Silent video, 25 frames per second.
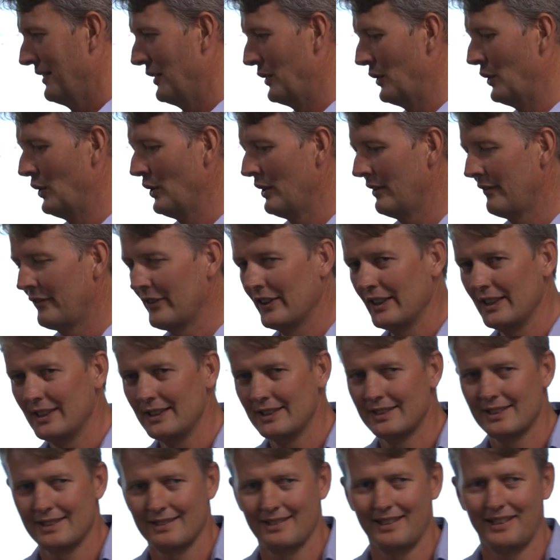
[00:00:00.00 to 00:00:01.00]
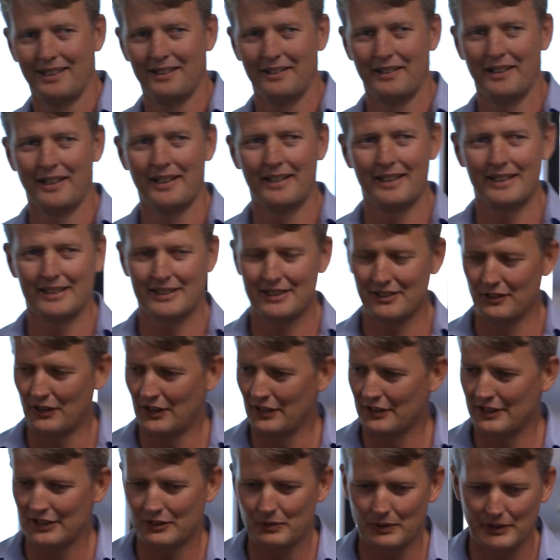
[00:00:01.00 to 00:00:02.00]
all of these, uh, and this is why
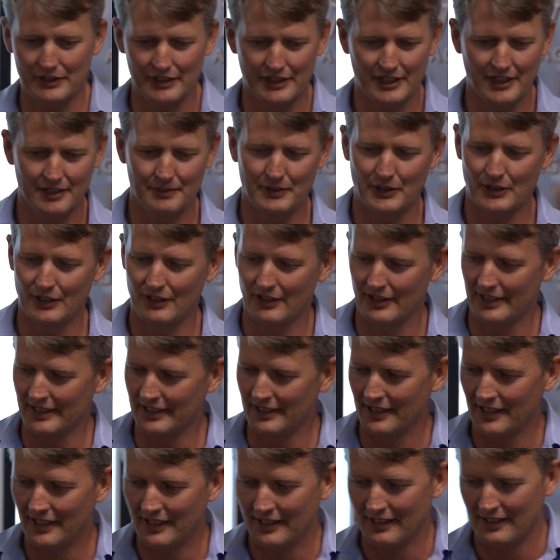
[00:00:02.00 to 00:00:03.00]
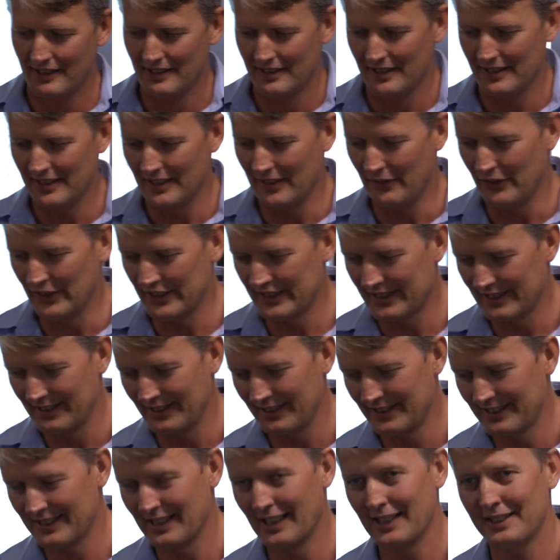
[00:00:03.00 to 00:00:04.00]
I just wanted to keep highlighting, if you
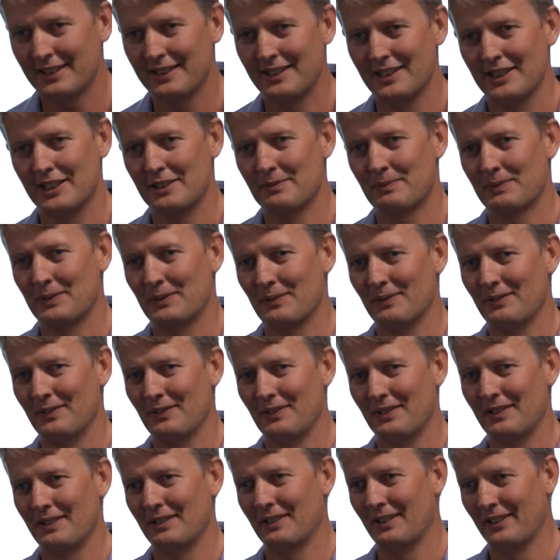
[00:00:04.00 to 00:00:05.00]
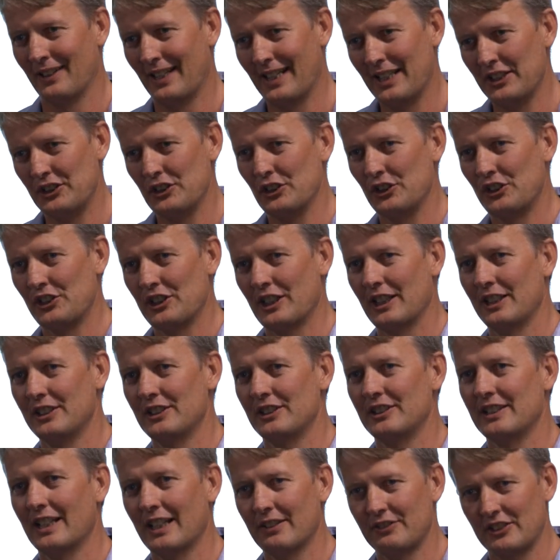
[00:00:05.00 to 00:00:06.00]
start these land use
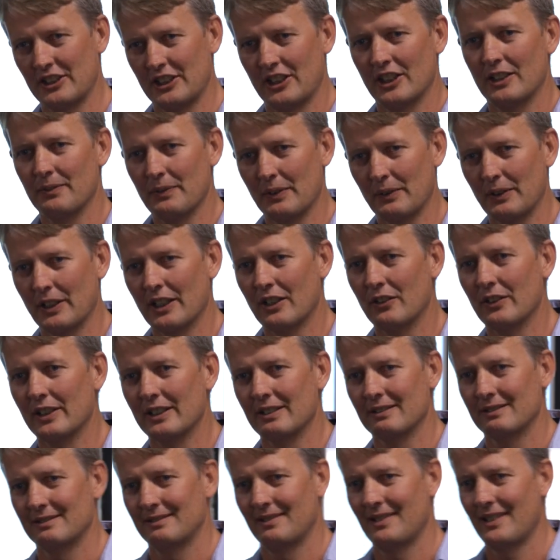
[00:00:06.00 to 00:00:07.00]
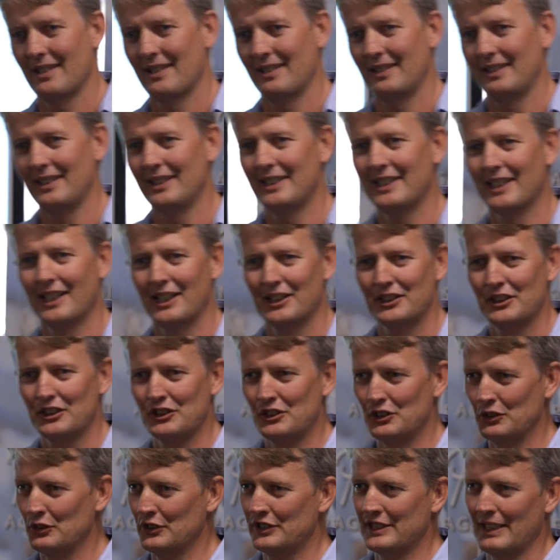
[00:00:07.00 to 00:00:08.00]
changes, you have to keep them going you can't just
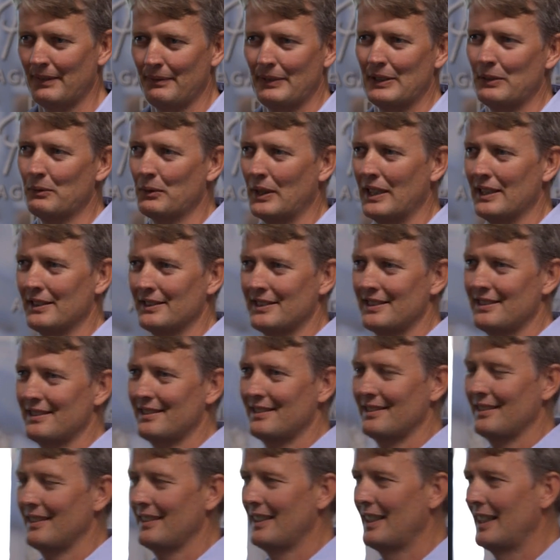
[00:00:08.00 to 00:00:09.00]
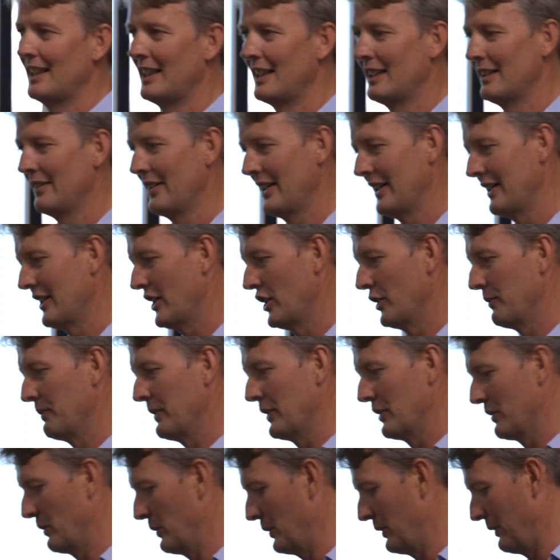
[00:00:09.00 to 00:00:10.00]
do something once uh, and hope
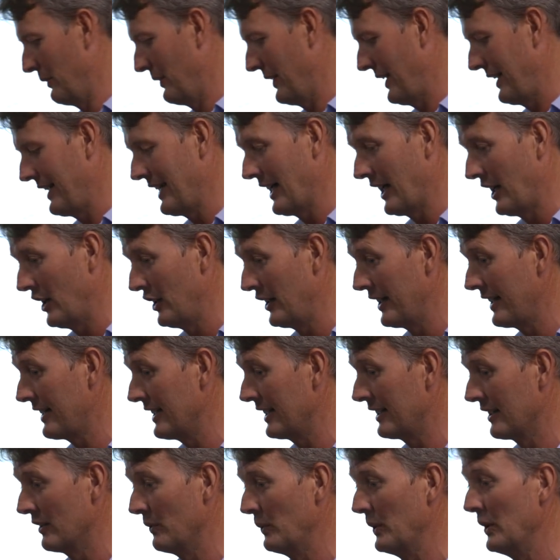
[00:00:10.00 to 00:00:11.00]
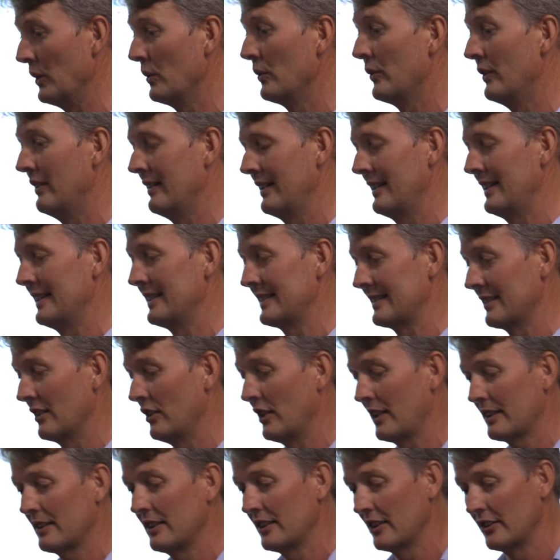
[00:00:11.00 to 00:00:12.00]
that it will. The only thing that will is
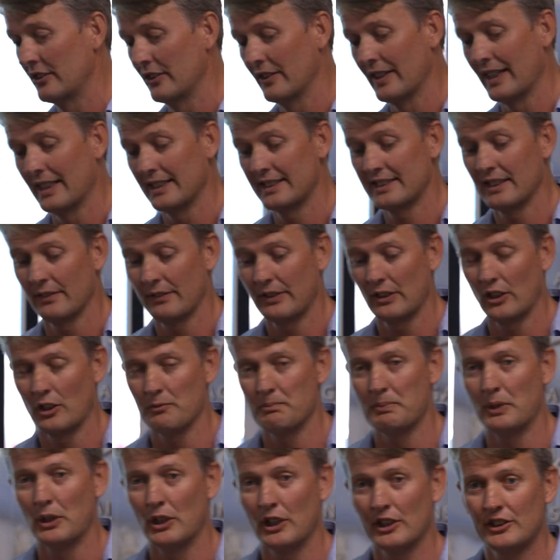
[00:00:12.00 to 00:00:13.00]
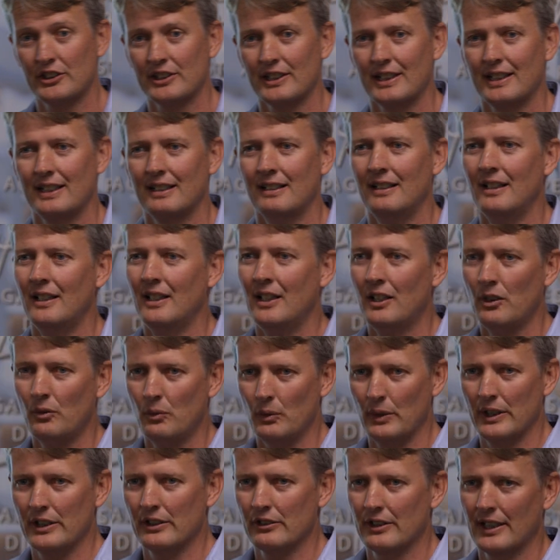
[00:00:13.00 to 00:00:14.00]
likely to do that is something like biochar,
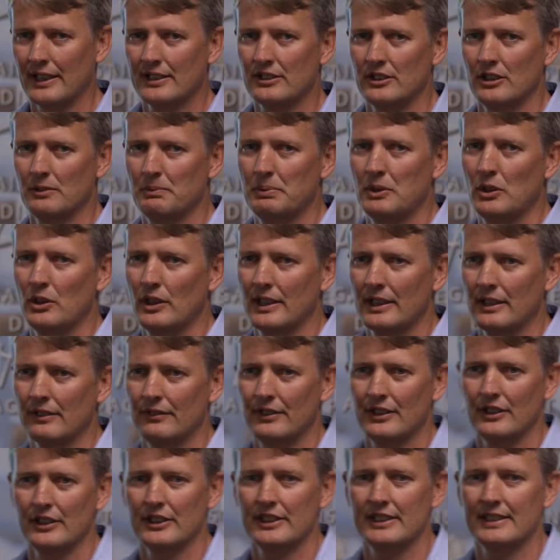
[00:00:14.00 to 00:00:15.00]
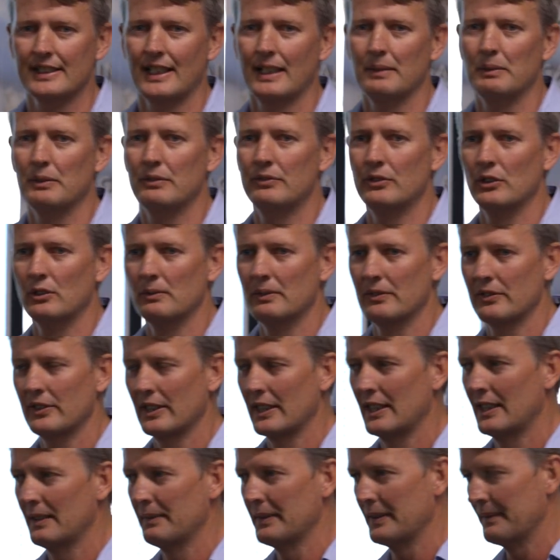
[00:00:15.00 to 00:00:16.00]
where you're actually applying a very stable form of
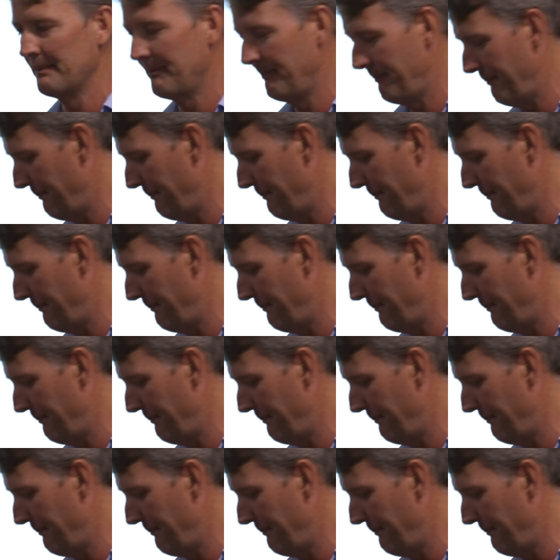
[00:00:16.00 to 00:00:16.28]
carbon.